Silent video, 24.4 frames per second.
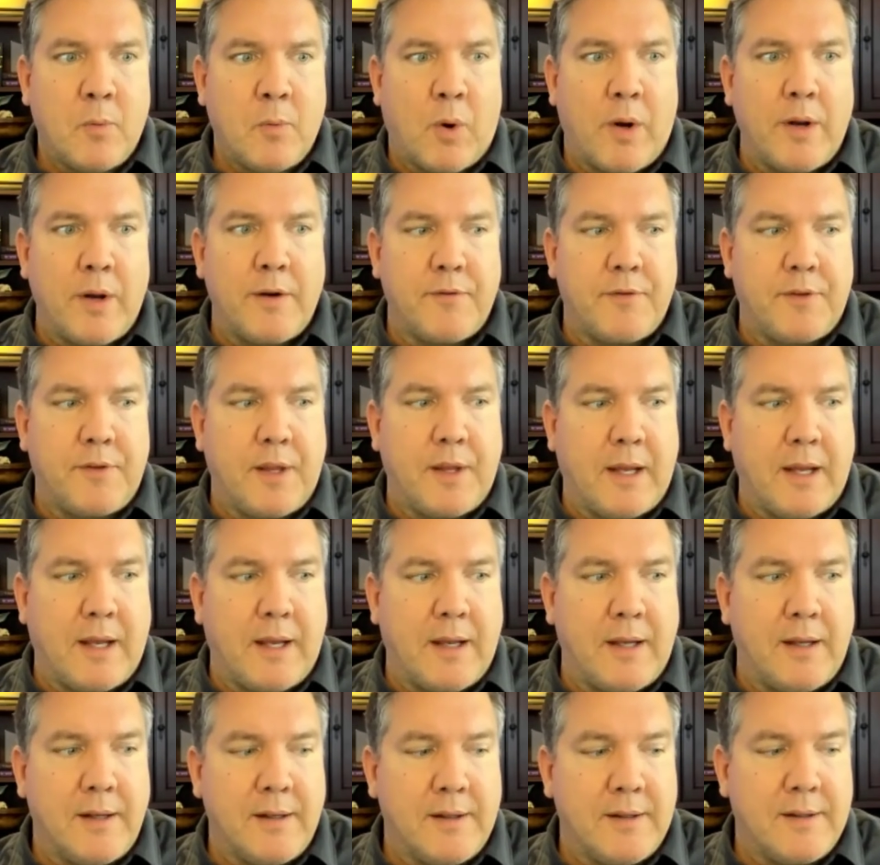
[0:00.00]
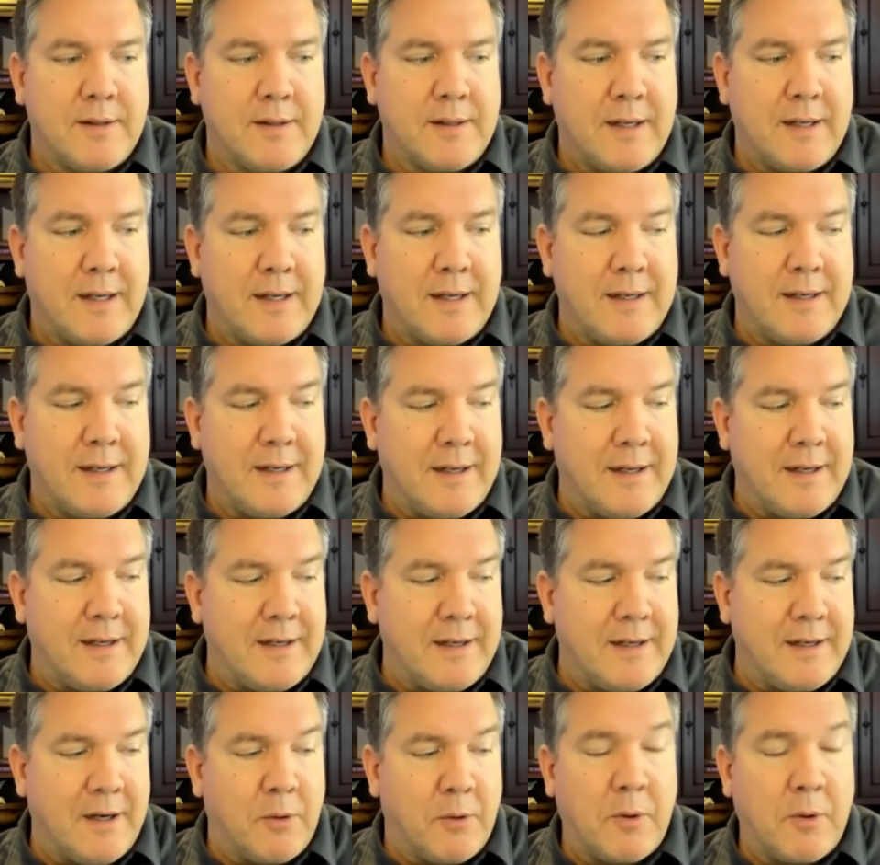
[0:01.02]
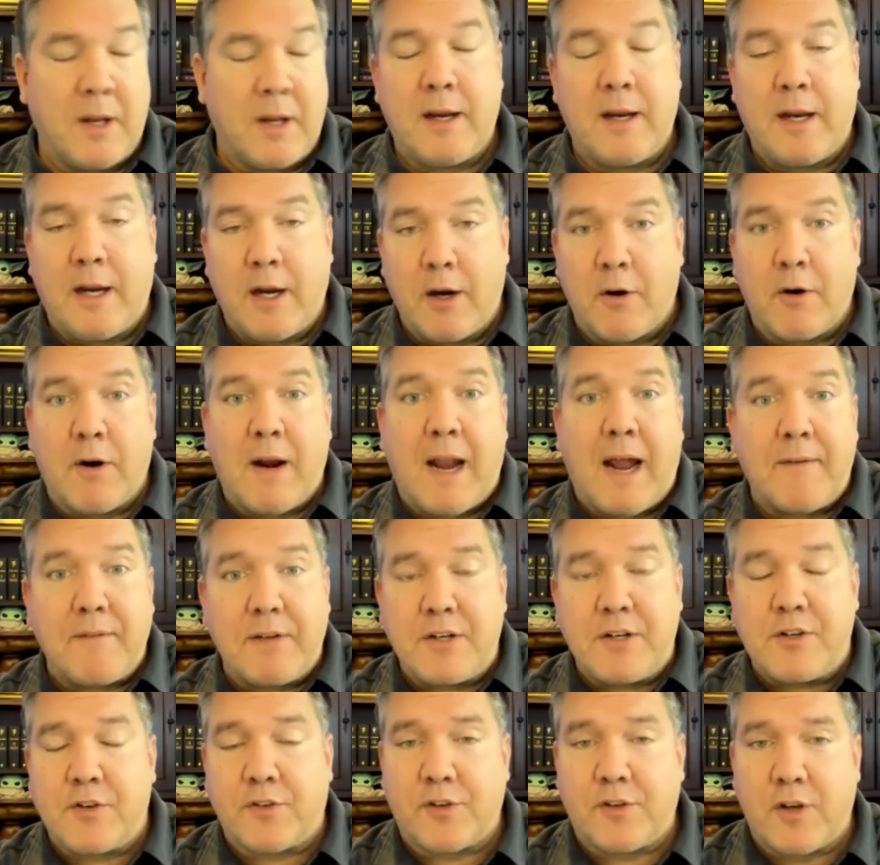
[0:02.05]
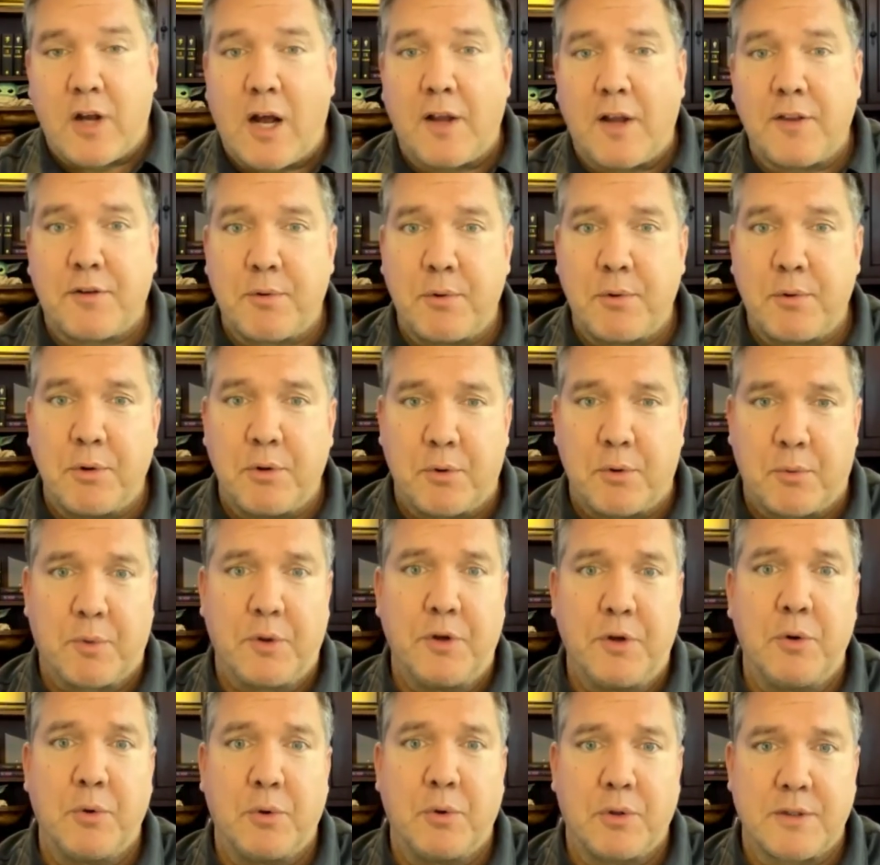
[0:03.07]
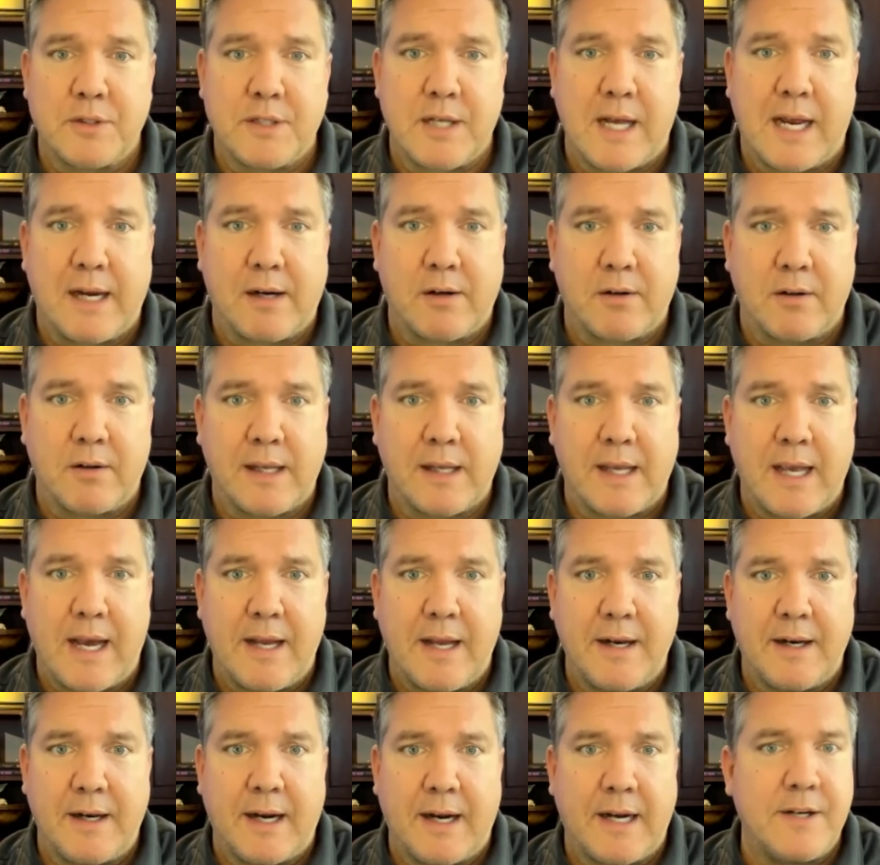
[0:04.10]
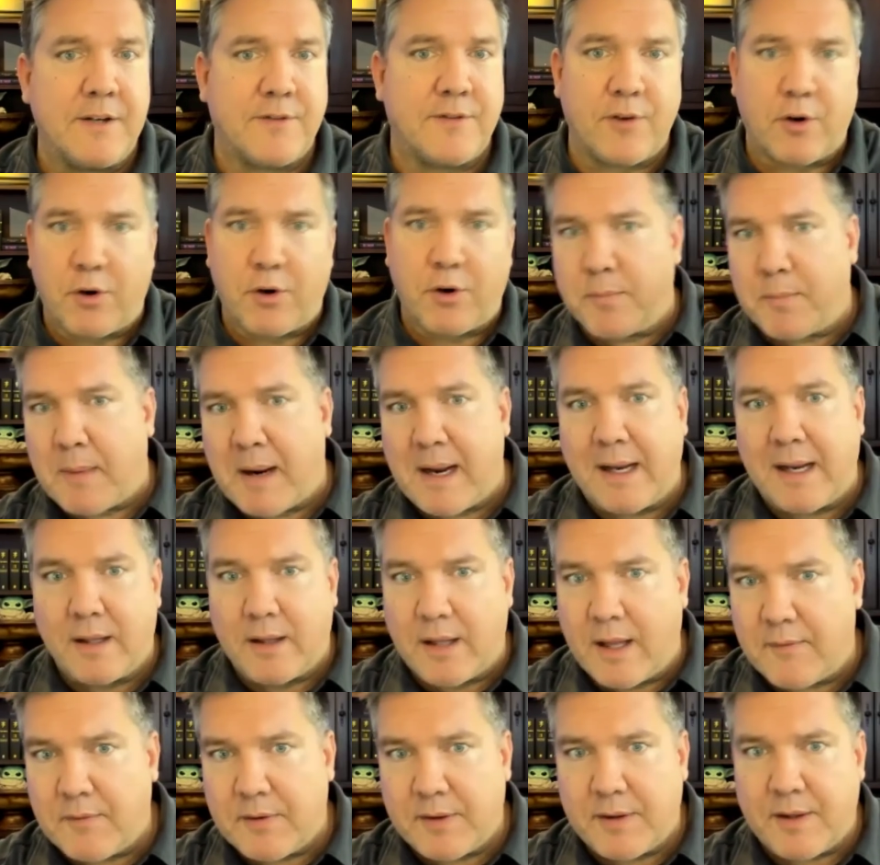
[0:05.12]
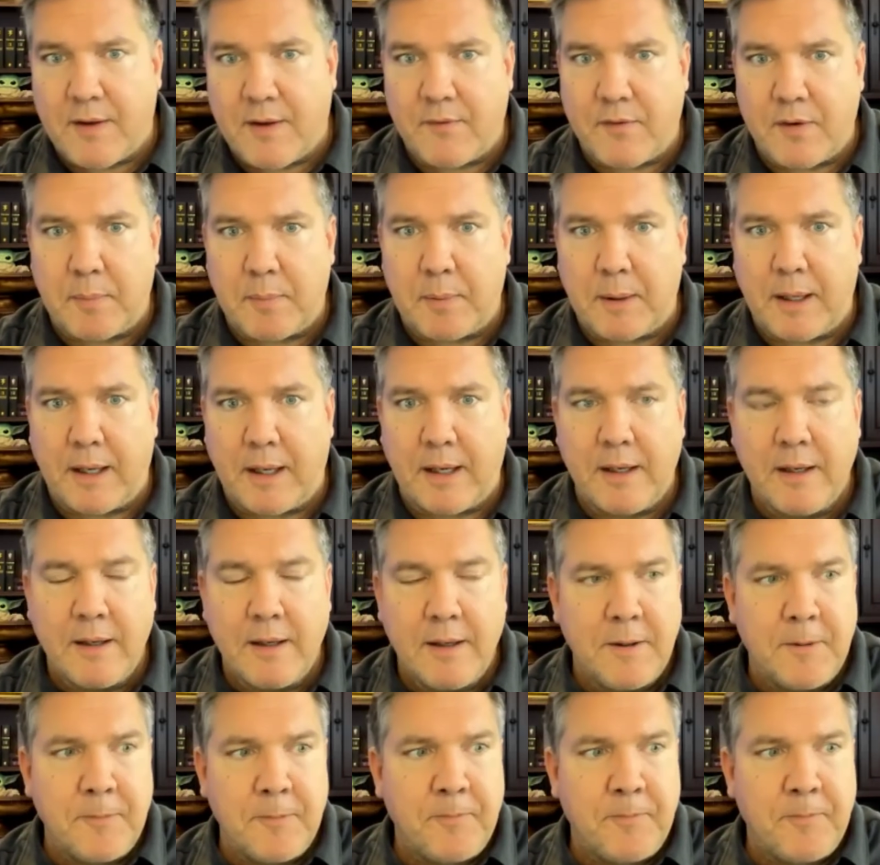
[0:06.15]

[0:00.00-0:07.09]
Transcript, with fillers: one of the, here having just gone through the renewal cycle again, and I just earned my 11th MVP,